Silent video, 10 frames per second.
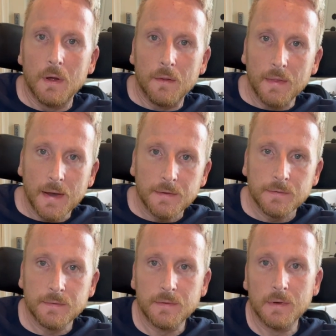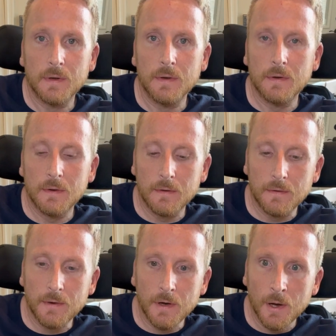That's the
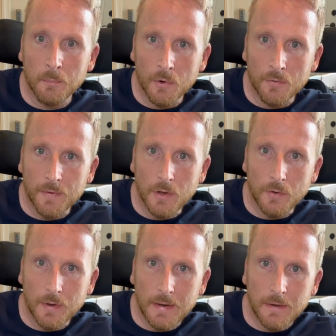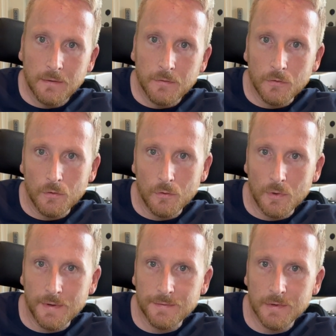number that you need to
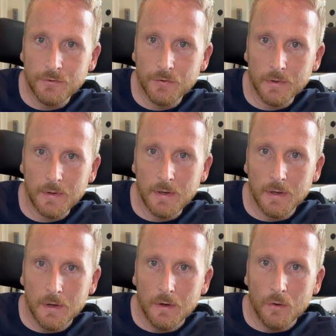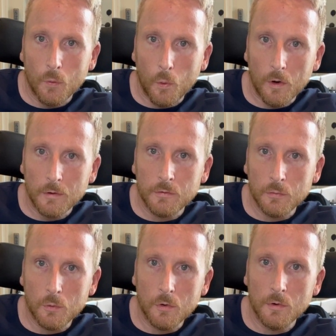essentially work
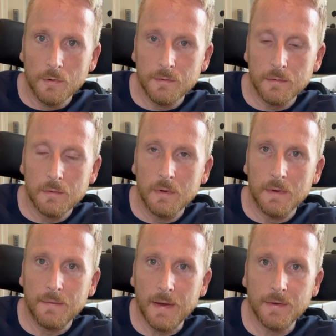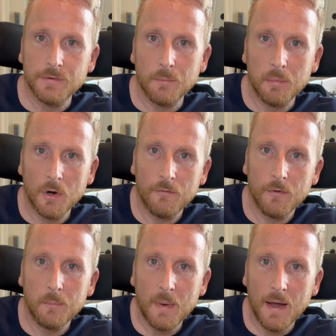towards. That is the
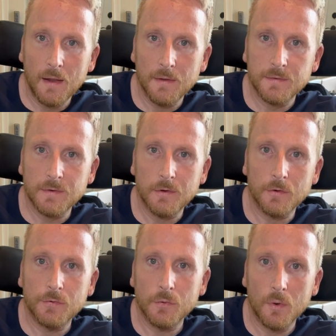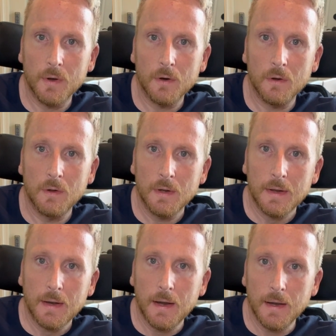perfect balance that your soil
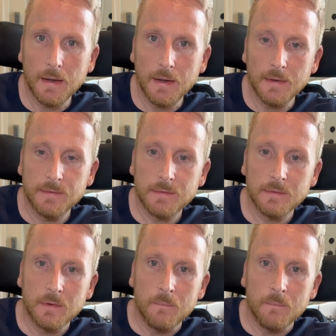needs